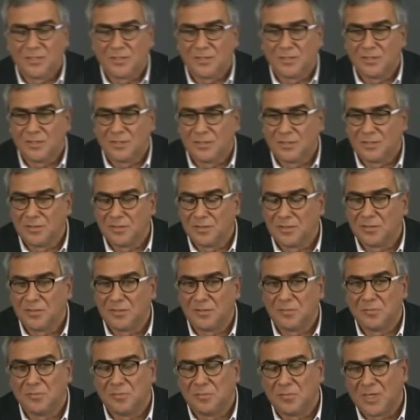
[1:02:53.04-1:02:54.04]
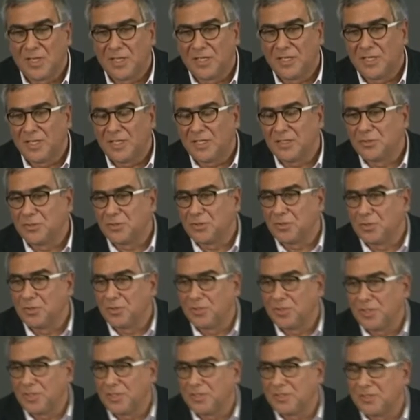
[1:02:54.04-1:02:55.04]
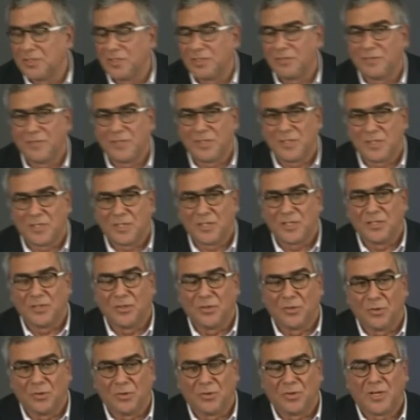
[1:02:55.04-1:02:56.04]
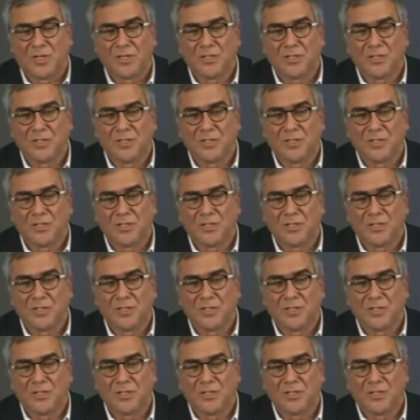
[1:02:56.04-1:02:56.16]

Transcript: My answer is definitely no.